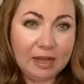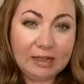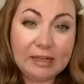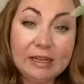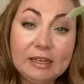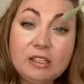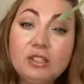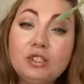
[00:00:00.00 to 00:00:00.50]
I
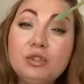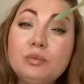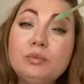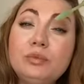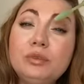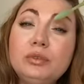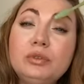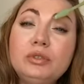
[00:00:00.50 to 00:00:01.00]
like to
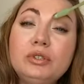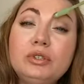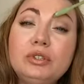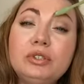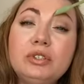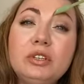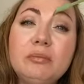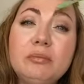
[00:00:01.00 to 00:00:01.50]

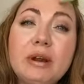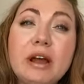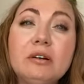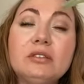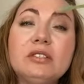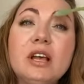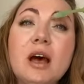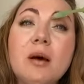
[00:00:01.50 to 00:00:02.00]
push the
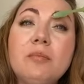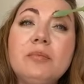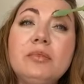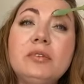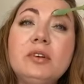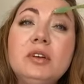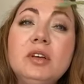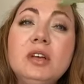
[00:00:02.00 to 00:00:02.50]
brows up,
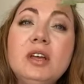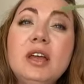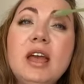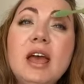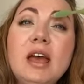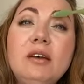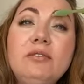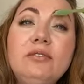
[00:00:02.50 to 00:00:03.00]

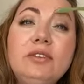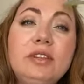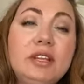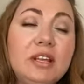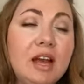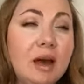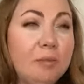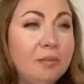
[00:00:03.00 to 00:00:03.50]

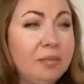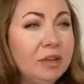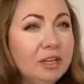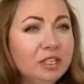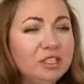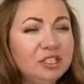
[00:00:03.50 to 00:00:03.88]
everything up.